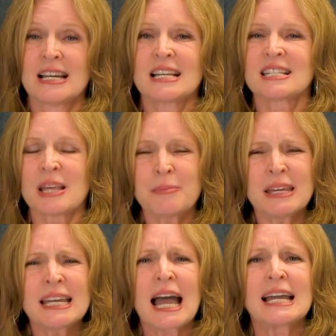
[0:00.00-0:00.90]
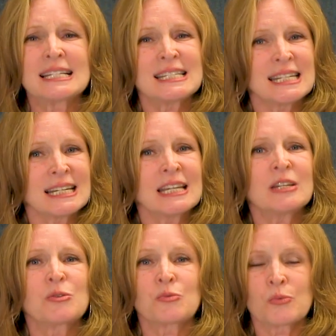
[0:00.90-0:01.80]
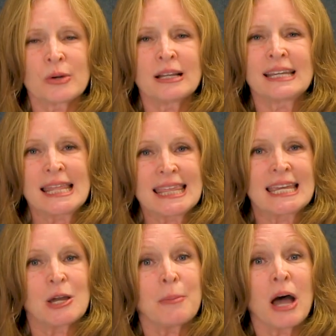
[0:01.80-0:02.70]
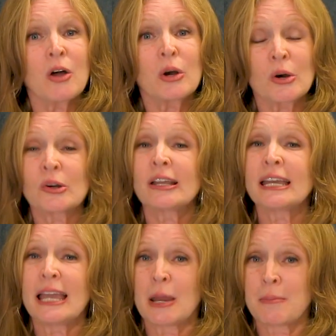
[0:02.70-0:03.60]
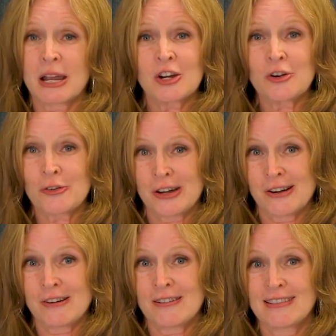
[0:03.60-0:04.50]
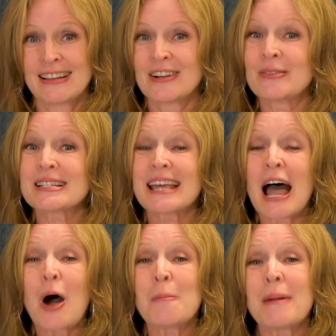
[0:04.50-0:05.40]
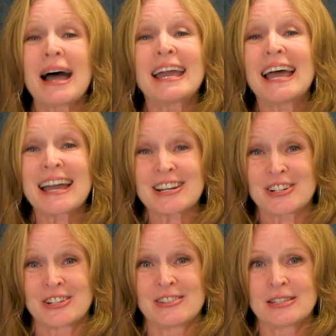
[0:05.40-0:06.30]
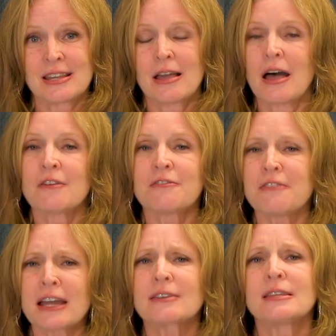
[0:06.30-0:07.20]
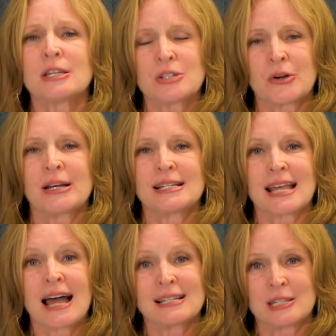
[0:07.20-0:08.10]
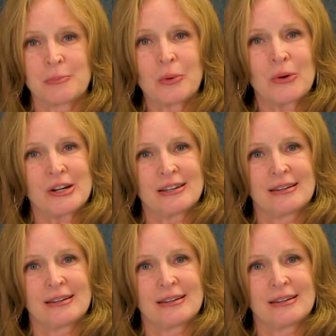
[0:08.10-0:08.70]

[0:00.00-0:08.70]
Something I didn't really think about early in my career was how my actions affect the attorneys I support.